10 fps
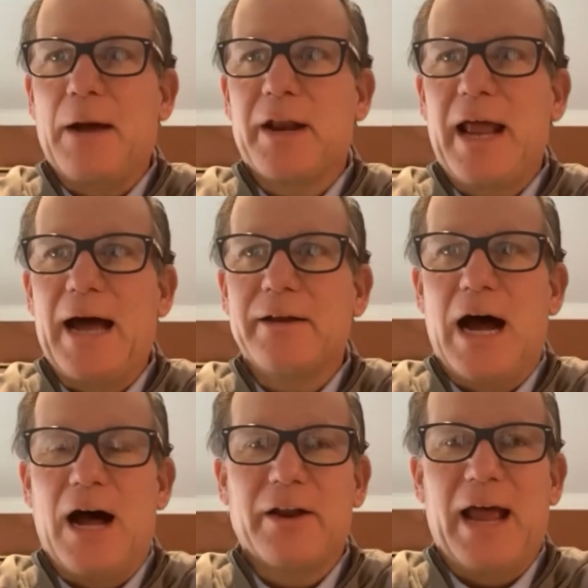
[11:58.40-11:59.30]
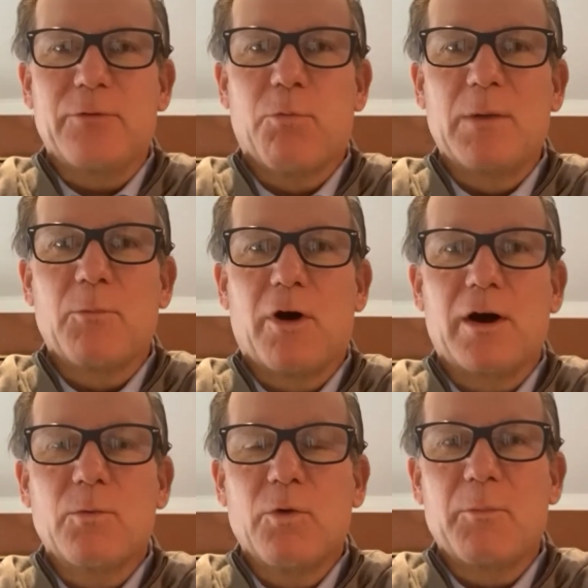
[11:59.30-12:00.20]
I would add one
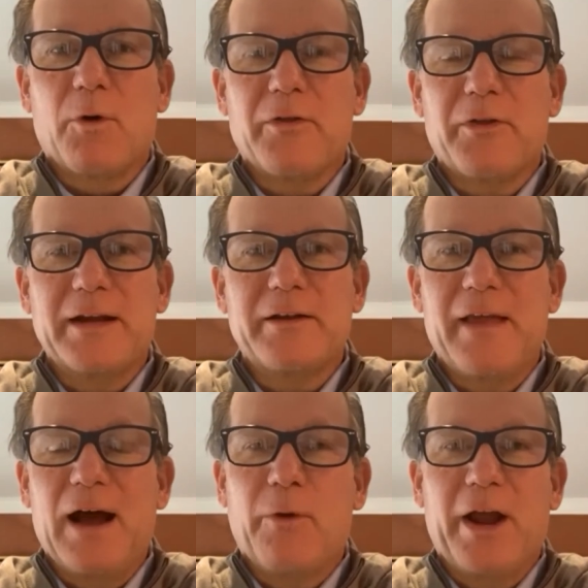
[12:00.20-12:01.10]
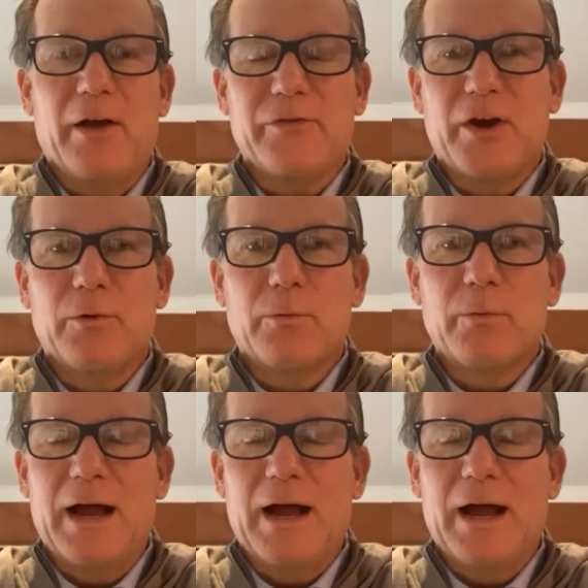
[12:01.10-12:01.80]
more thing to that. We also